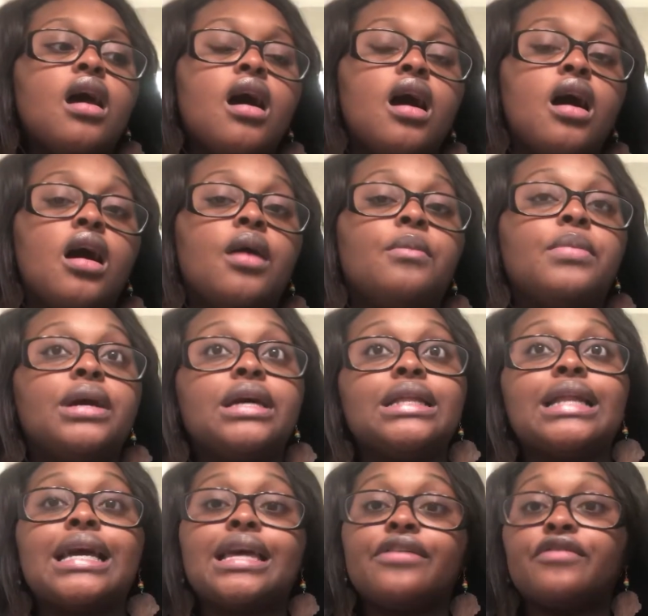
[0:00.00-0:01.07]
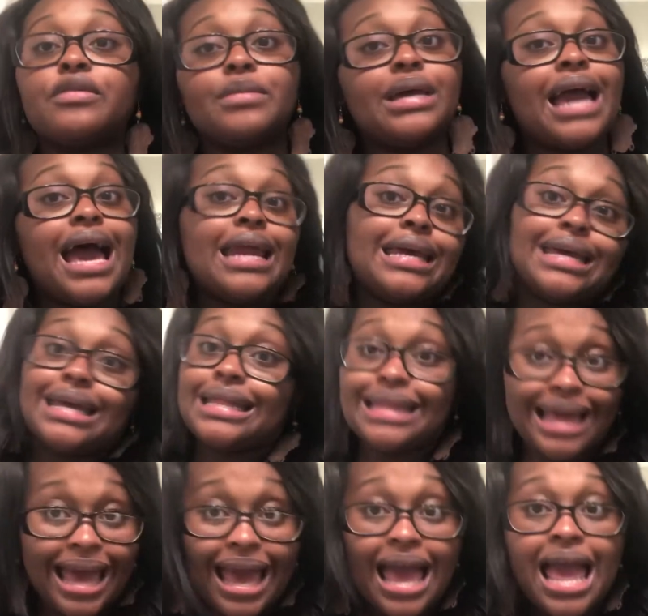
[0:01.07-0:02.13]
But lucky for me, I didn't get
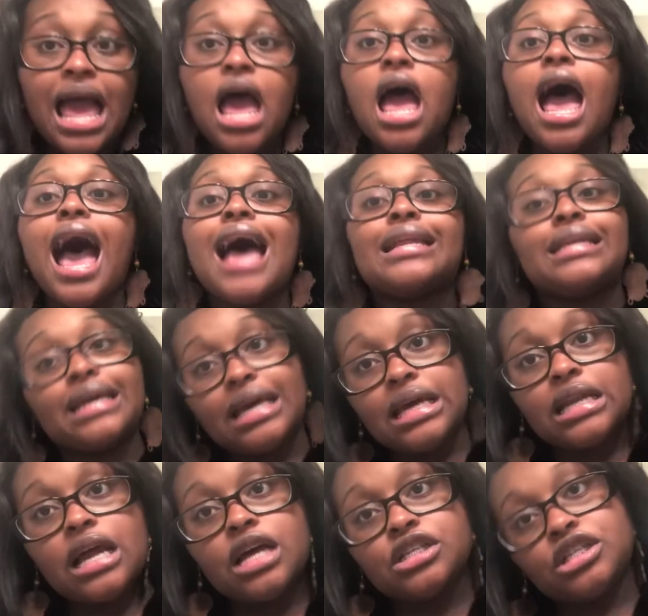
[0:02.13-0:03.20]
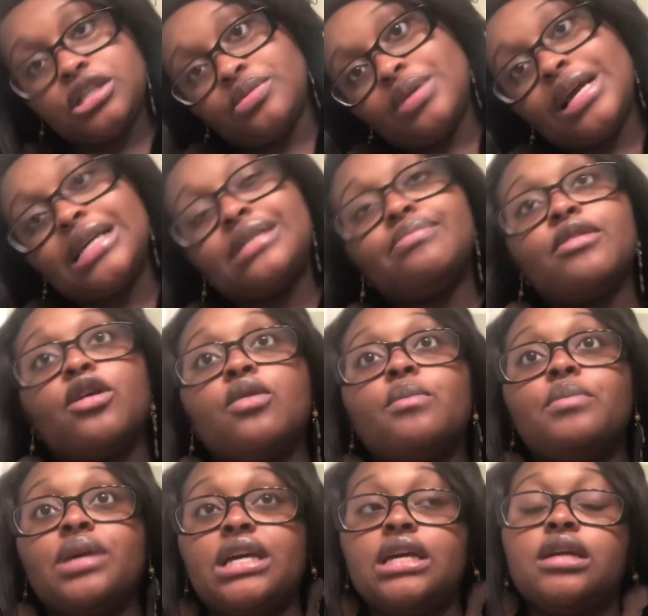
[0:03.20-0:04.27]
that. I did get nauseous when I smelled
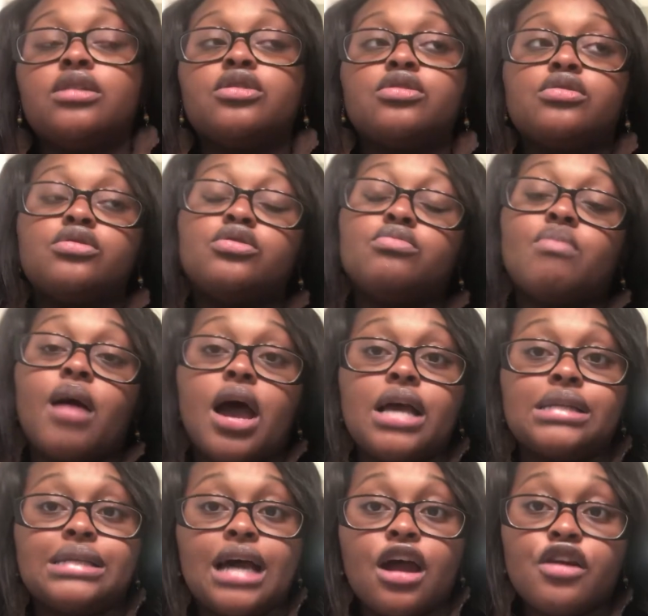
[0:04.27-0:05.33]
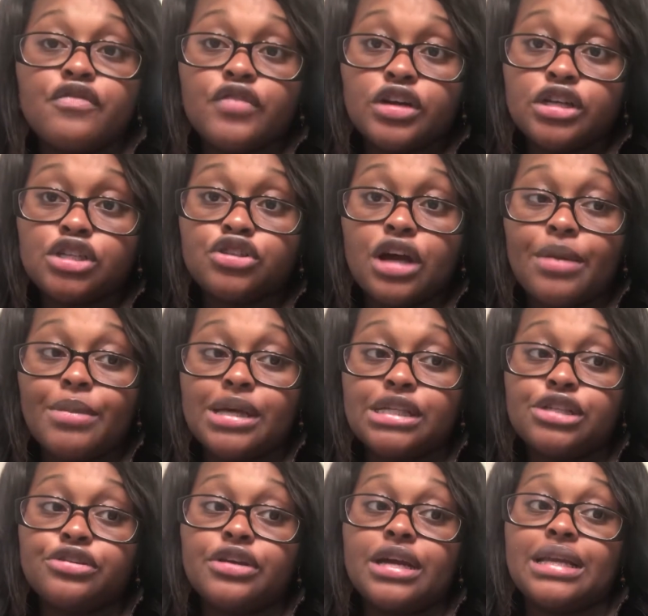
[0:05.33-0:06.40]
meat my entire first
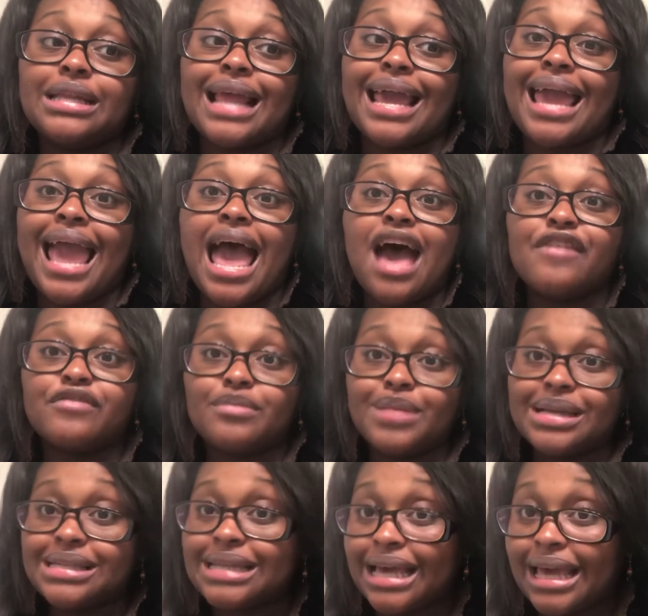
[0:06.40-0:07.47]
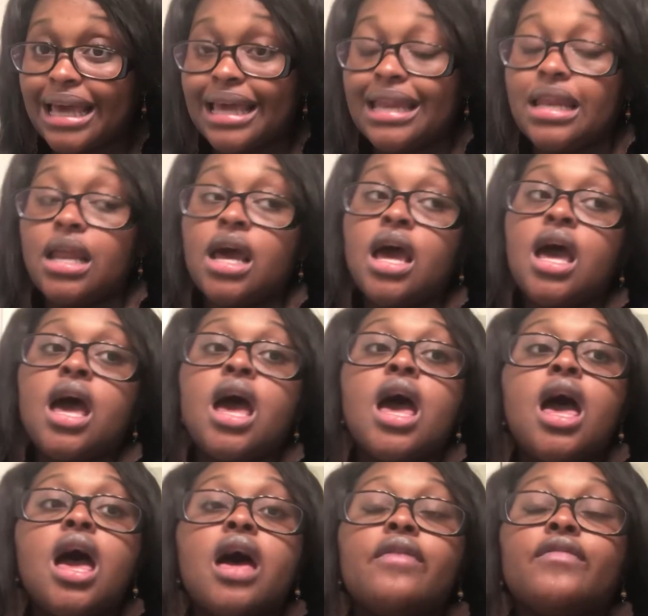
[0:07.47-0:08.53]
trimester and like half of my second.
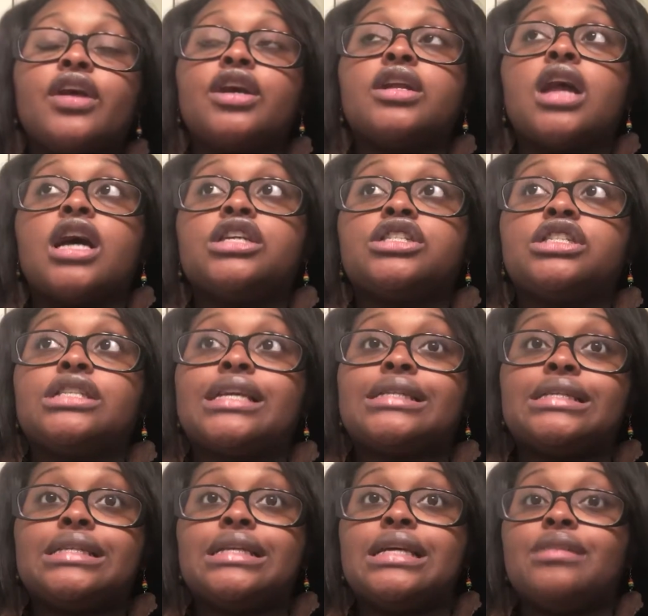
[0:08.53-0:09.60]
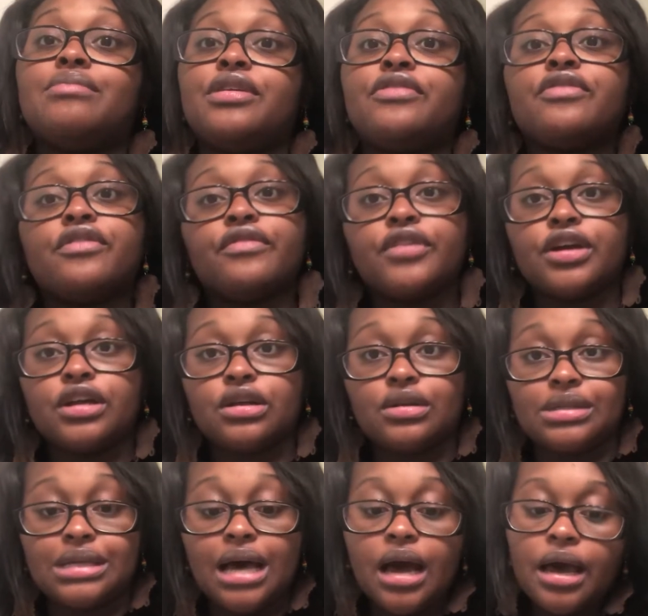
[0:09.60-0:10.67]
Very nauseous. I didn't eat meat for a very
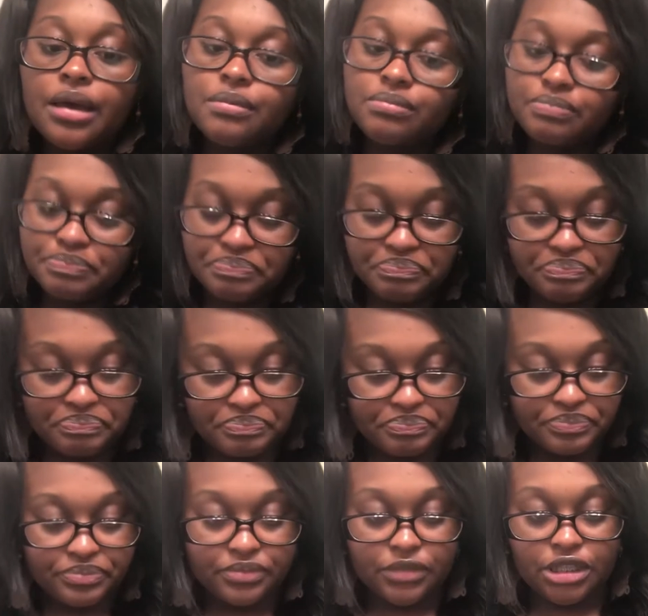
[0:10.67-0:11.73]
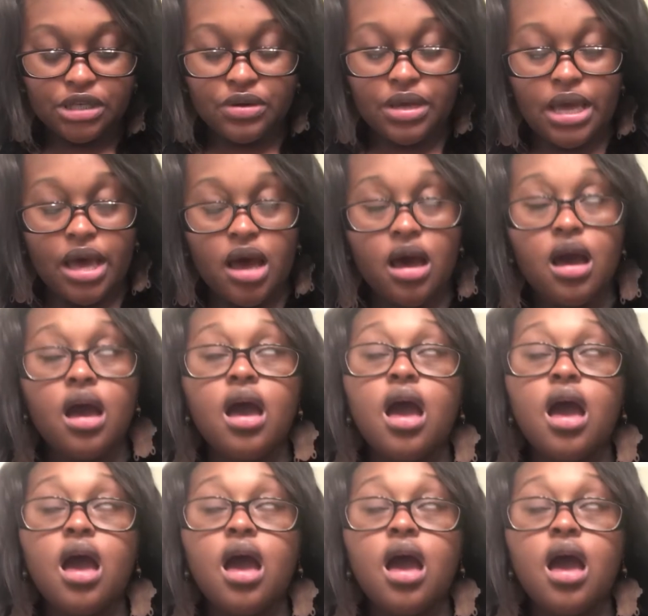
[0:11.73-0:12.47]
long time. So yeah.